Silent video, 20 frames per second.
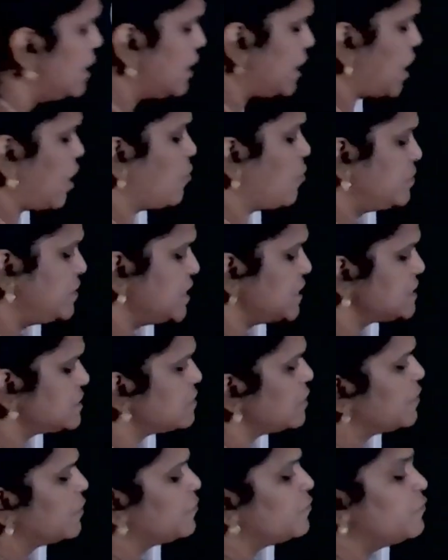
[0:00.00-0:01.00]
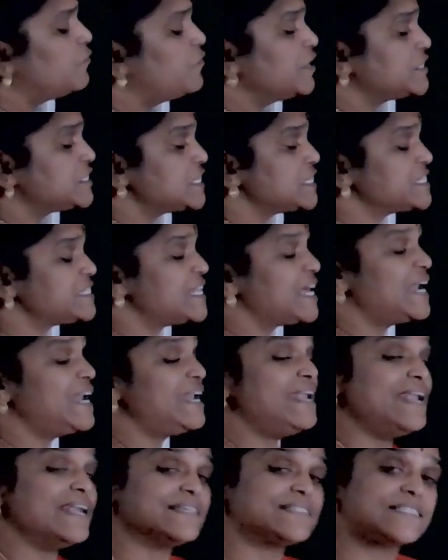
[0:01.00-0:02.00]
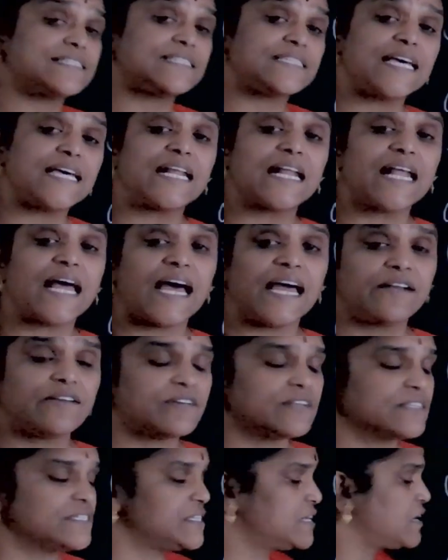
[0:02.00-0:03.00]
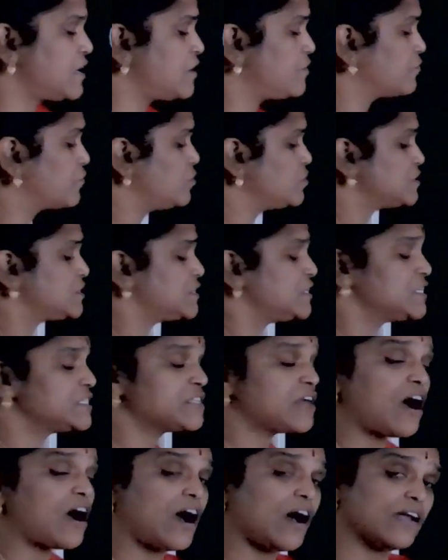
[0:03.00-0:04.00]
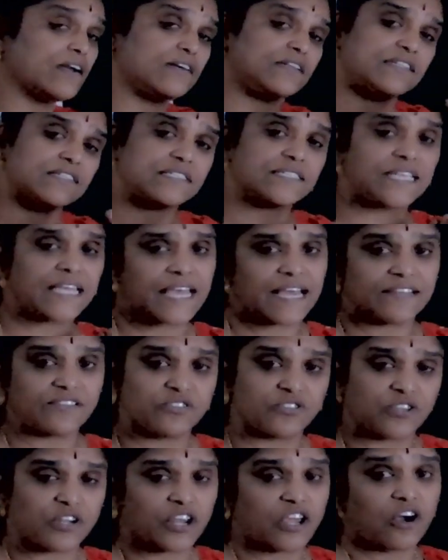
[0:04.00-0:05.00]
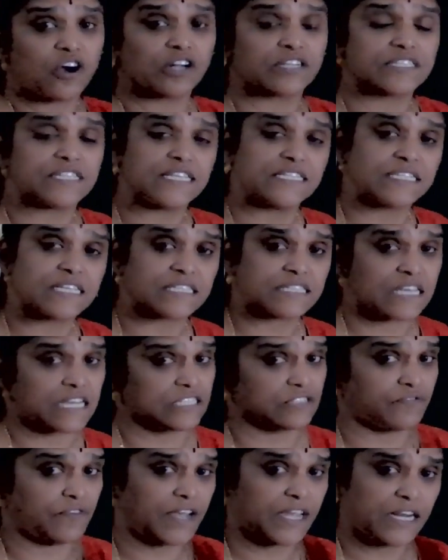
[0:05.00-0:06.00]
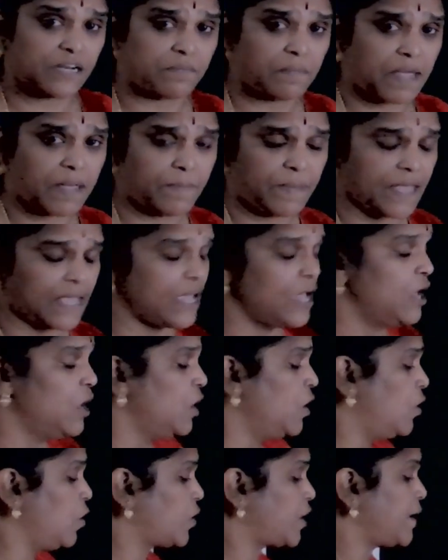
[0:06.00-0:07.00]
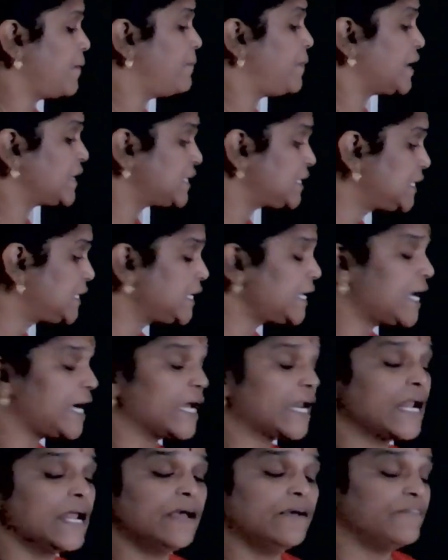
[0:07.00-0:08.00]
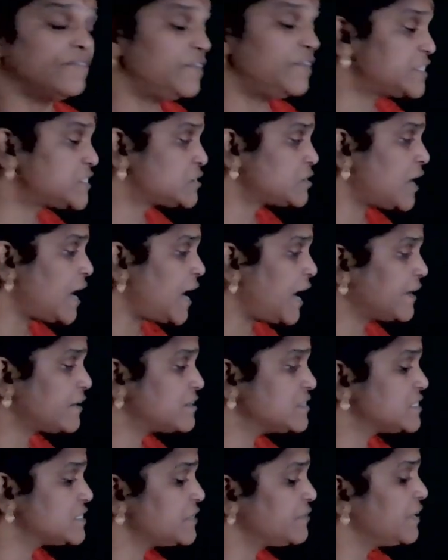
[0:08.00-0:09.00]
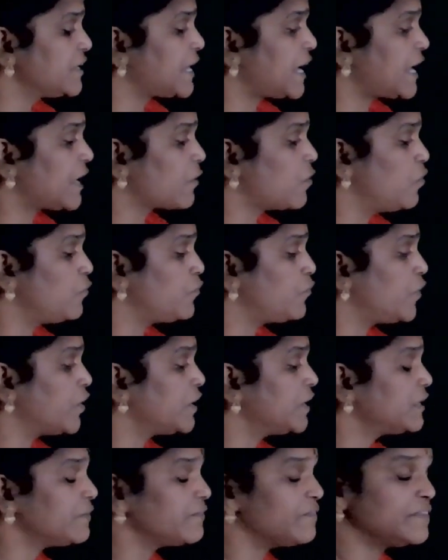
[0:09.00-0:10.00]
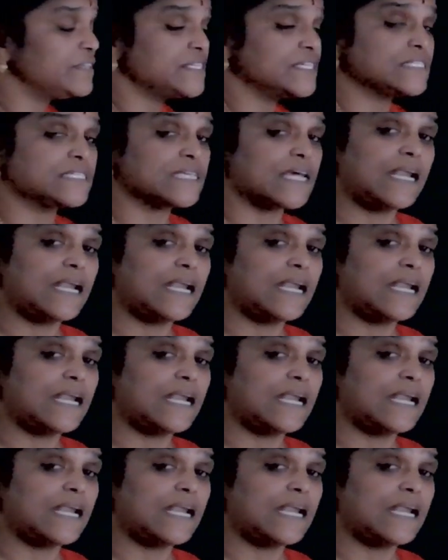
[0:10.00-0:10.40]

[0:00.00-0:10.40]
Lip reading: Now this, which is the lesser hydrogen, of course this R, it is CH3 or C6H5 it may be. Okay, but here which hydrogen we can go for it, which is